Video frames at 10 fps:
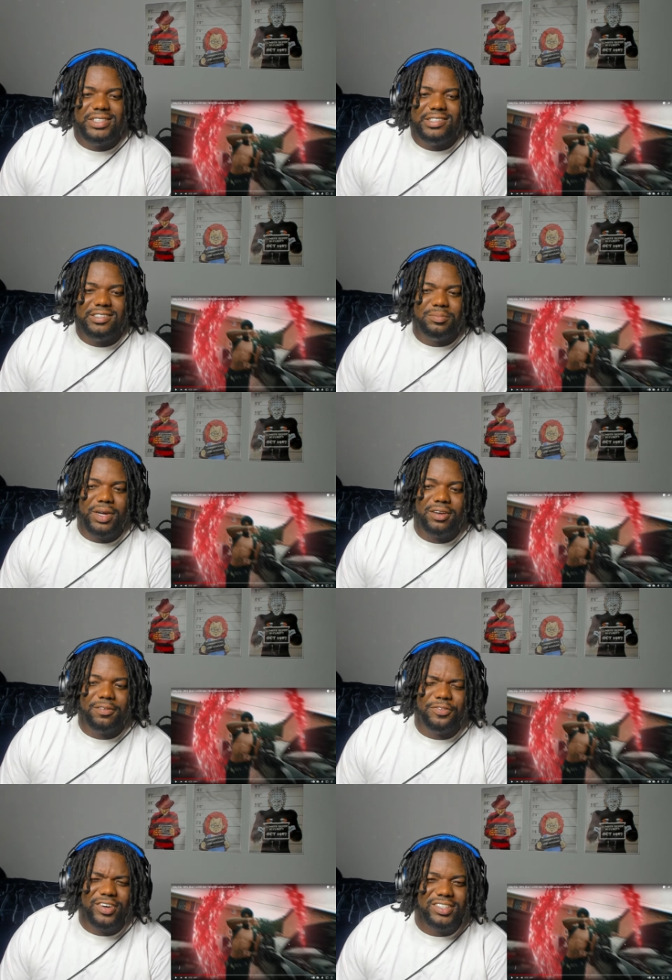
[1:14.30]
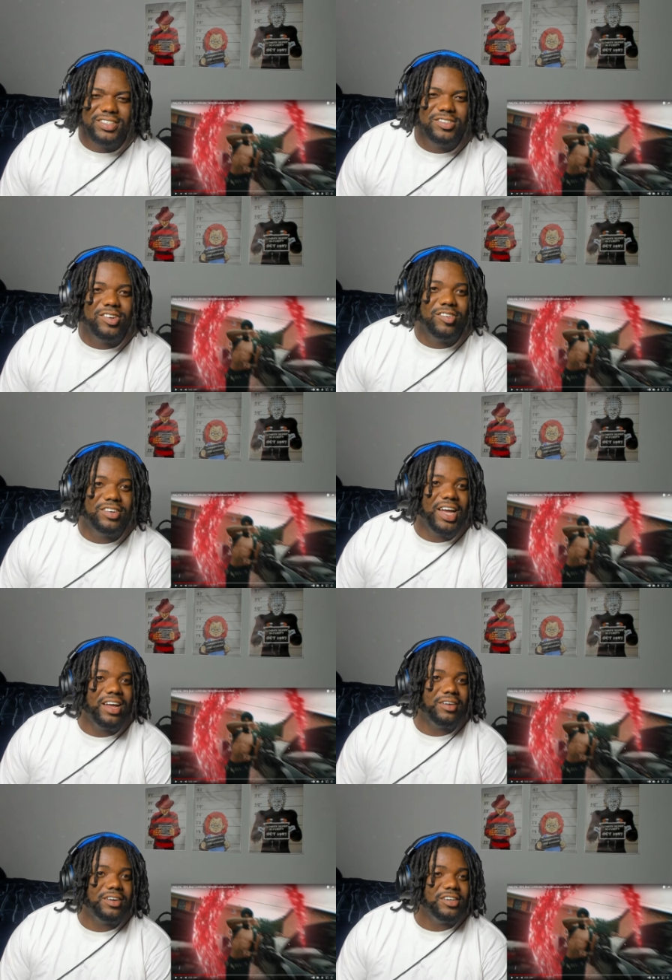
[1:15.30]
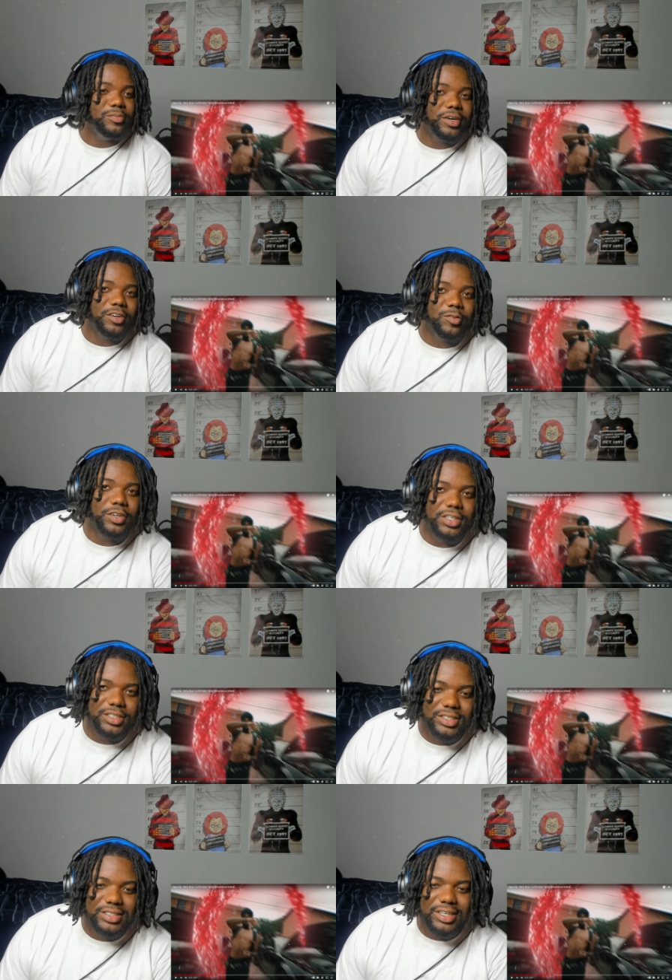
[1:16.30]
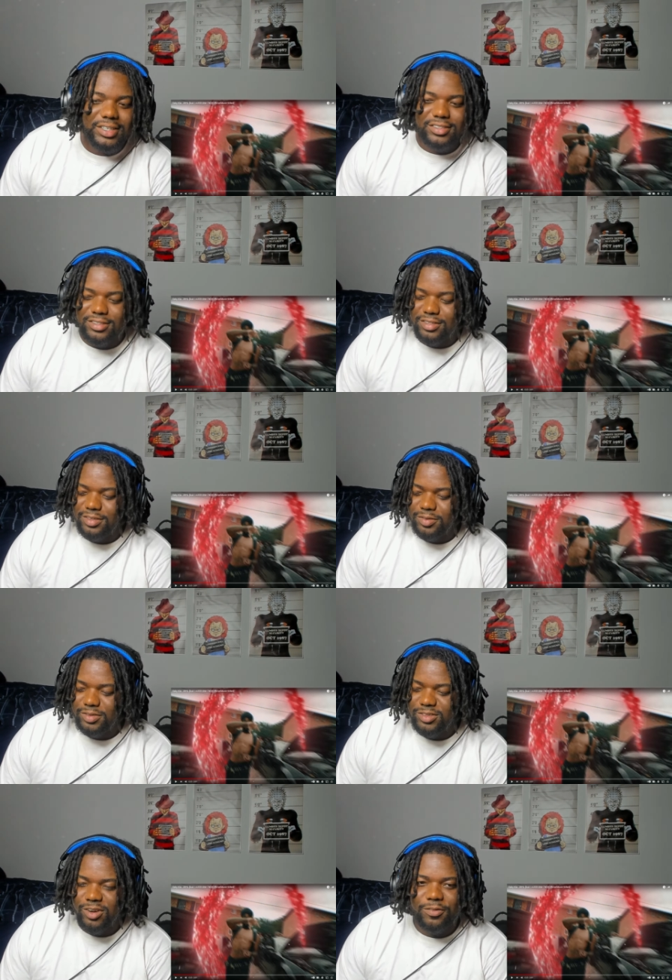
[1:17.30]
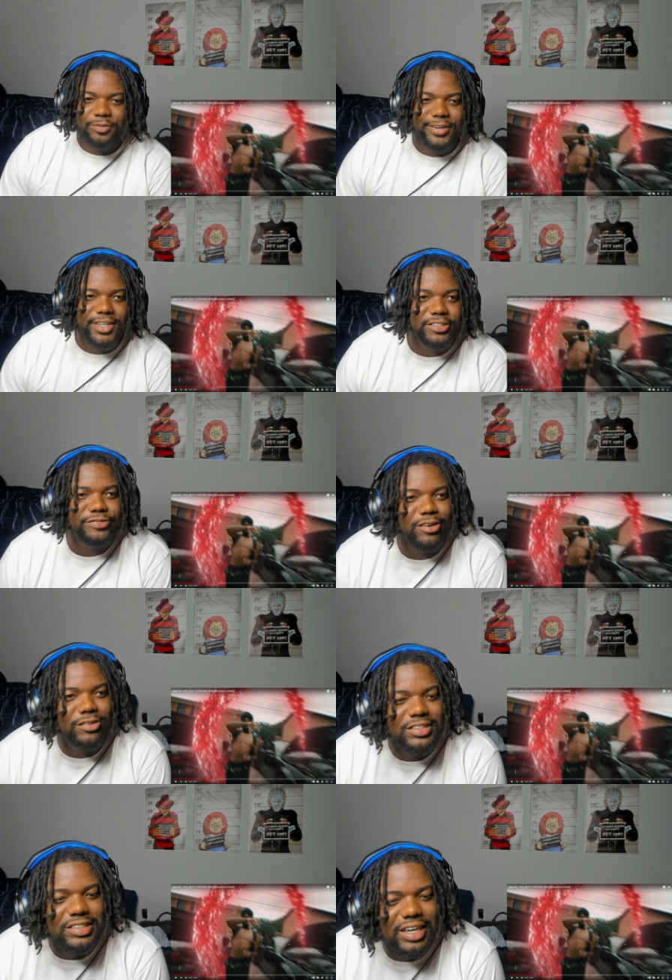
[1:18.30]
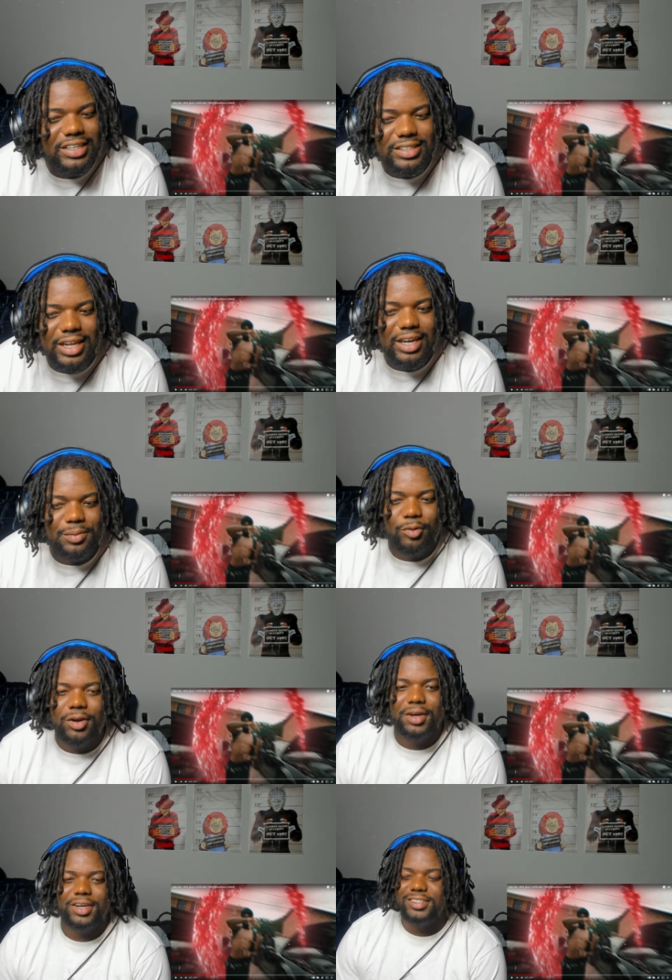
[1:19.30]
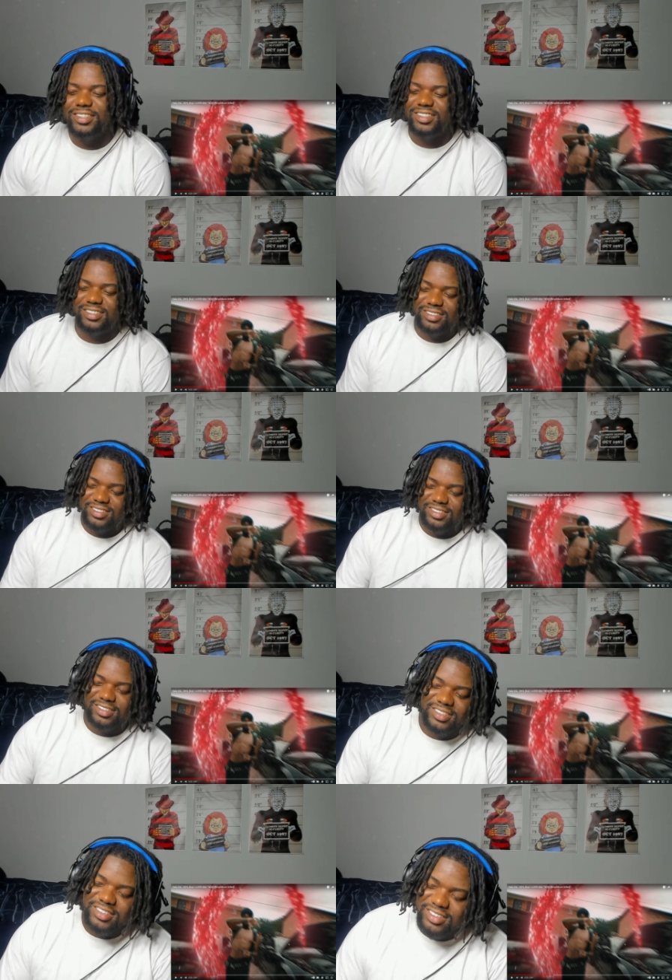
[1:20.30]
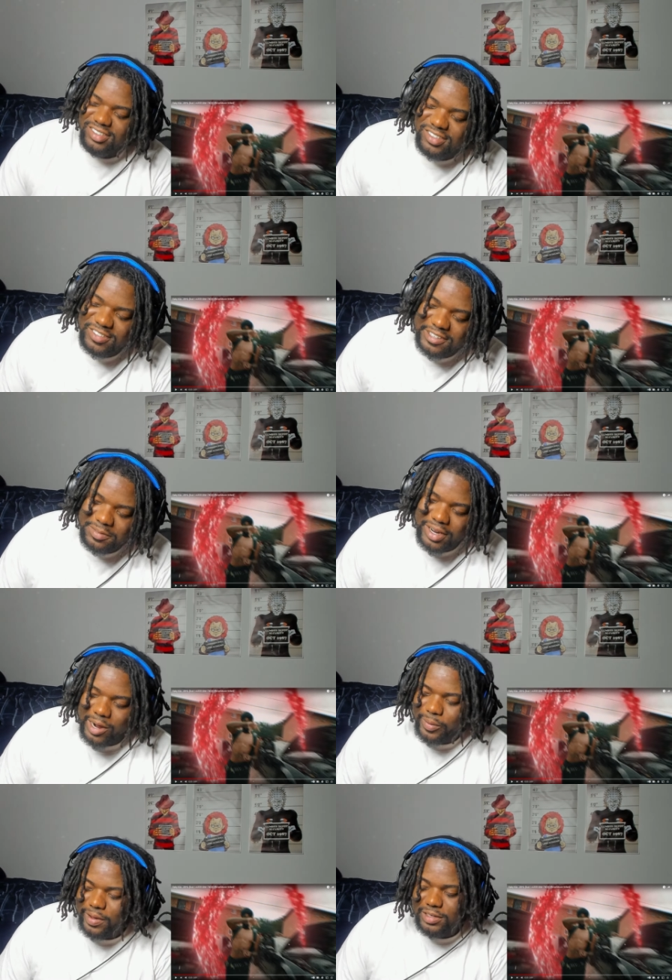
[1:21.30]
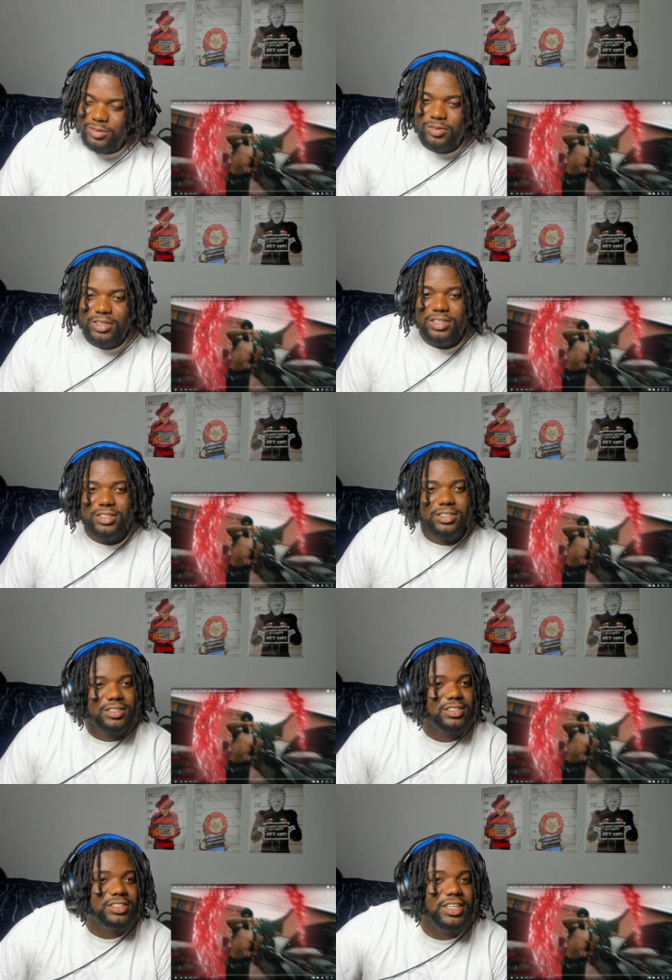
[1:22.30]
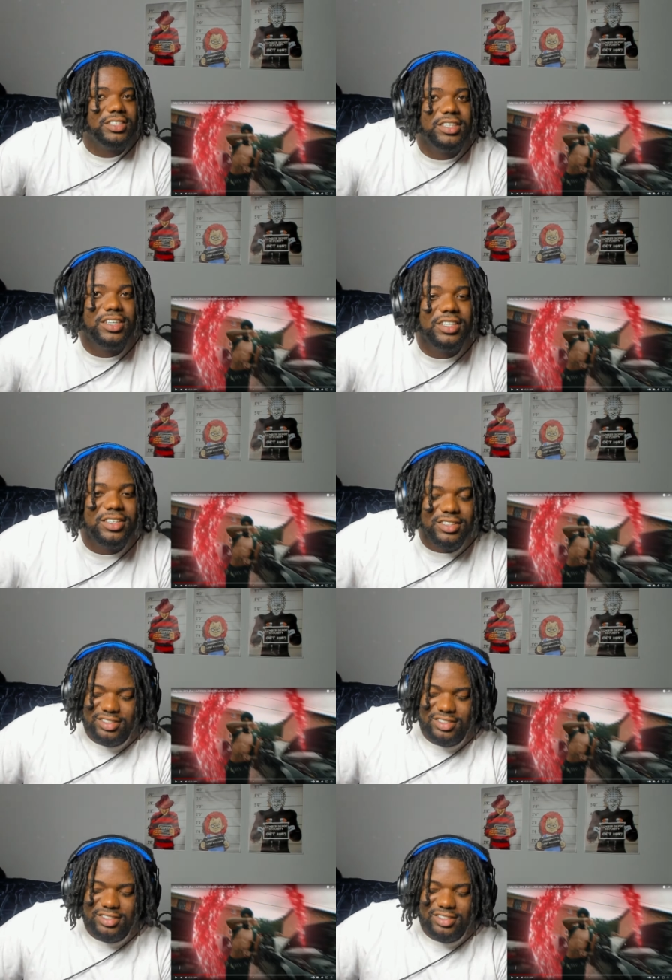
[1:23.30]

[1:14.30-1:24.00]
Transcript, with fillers: You better freeze or you gonna die, nigga. You better run still. What you gonna freeze for? Nigga got Glock pointed at you. You might as well just run. Test your luck.